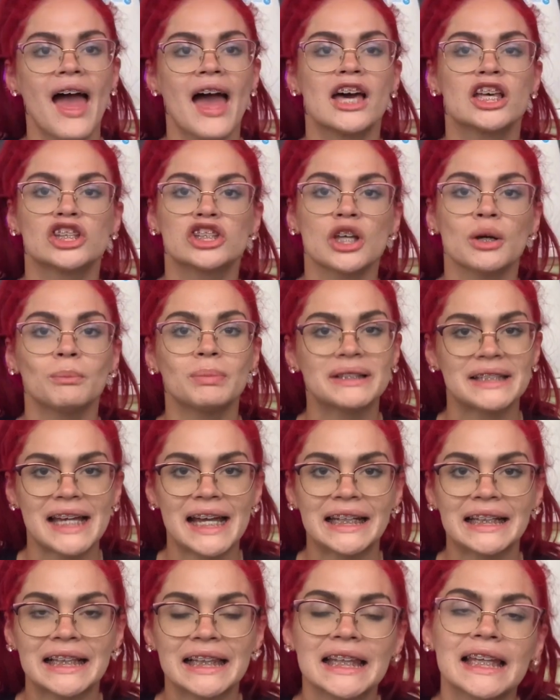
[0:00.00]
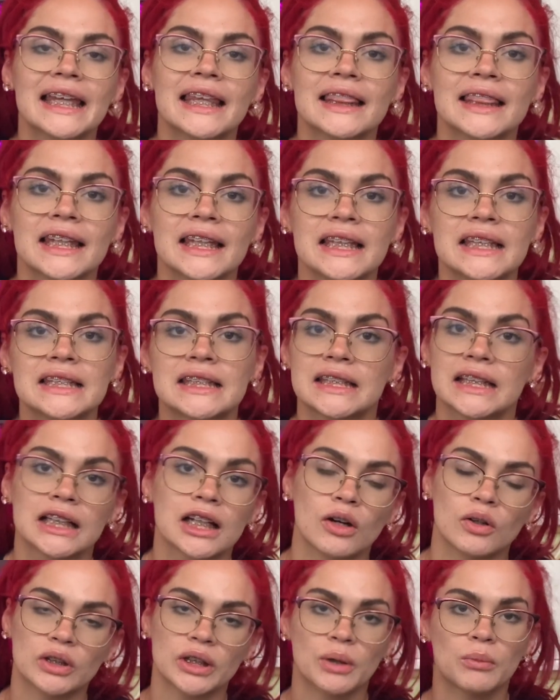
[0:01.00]
So botanically, the
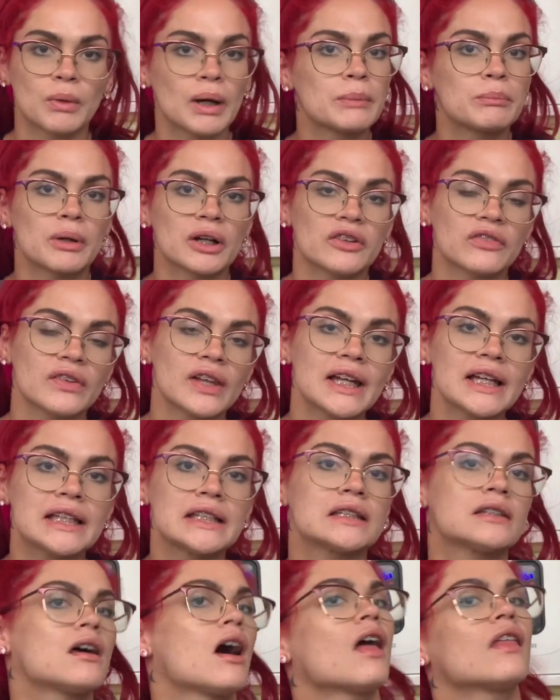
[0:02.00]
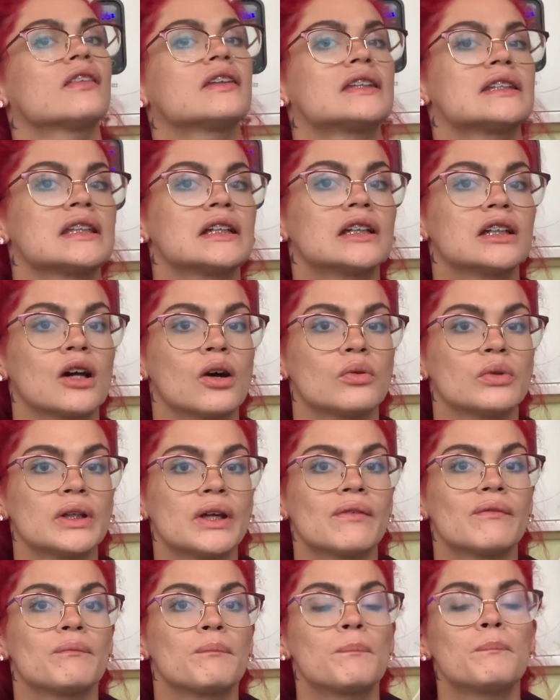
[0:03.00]
Syngonium white butterfly is called the
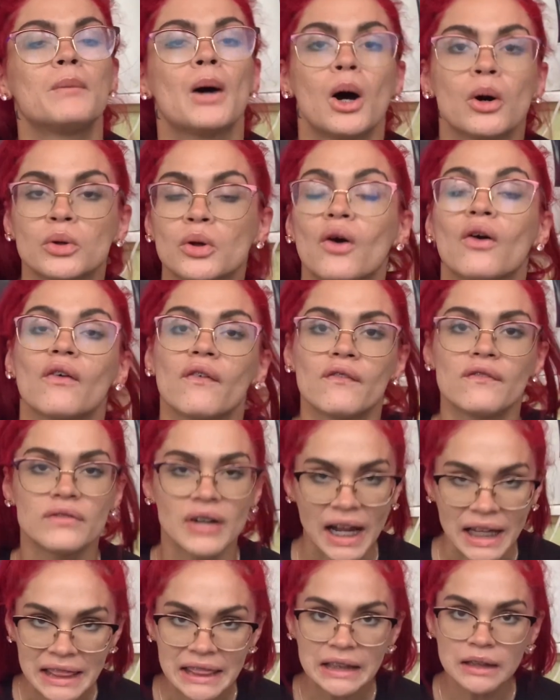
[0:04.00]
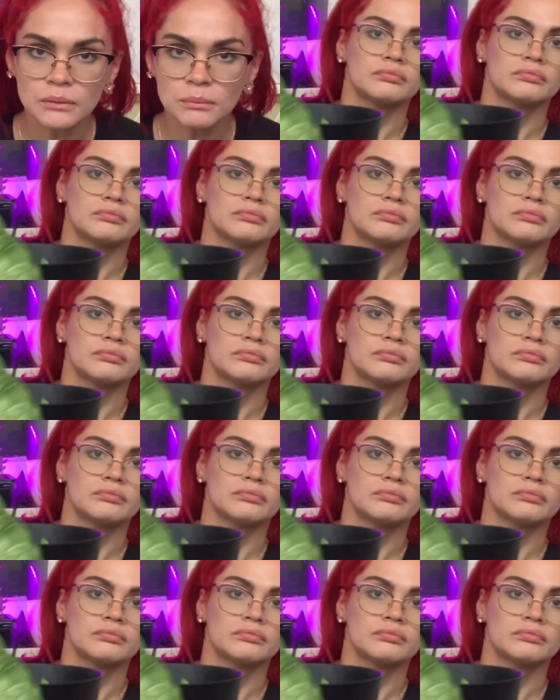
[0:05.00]
Syngonium Podophyllum.